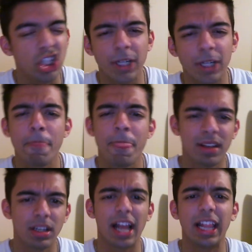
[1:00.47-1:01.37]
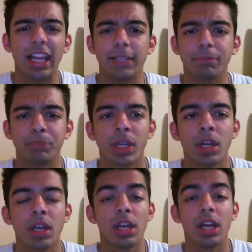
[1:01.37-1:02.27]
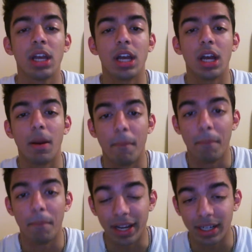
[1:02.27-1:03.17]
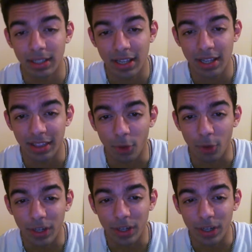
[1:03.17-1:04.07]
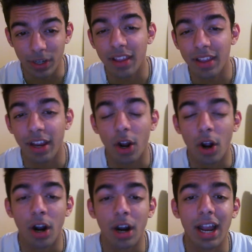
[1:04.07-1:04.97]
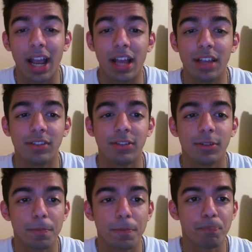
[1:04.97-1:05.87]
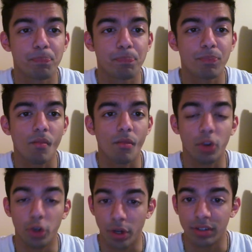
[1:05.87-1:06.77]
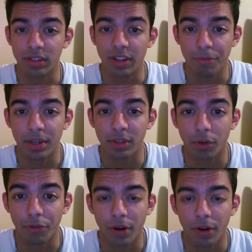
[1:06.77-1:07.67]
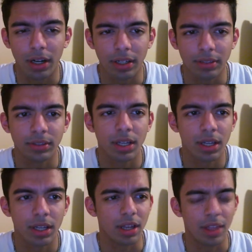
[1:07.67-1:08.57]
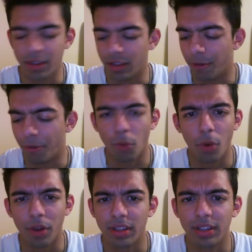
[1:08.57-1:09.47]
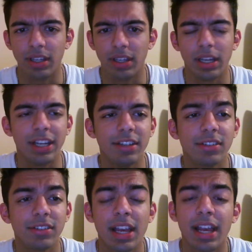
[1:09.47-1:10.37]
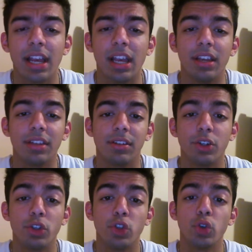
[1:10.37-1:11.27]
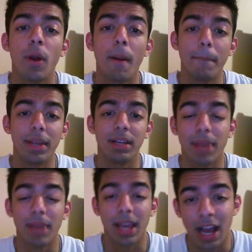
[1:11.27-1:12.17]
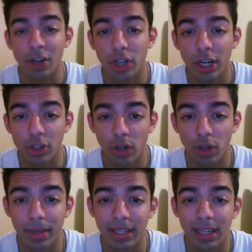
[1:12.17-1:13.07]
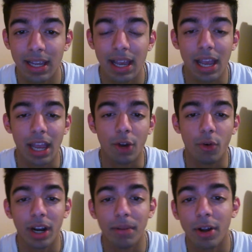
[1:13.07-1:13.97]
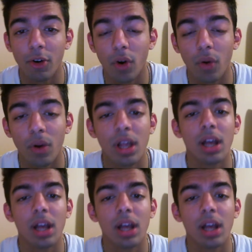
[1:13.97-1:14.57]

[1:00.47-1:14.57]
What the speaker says: year. I like it. But the reason that they are as good as they've been so far, and I think they're fourth in the East, is their two big men, Andre Drummond and Greg Monroe.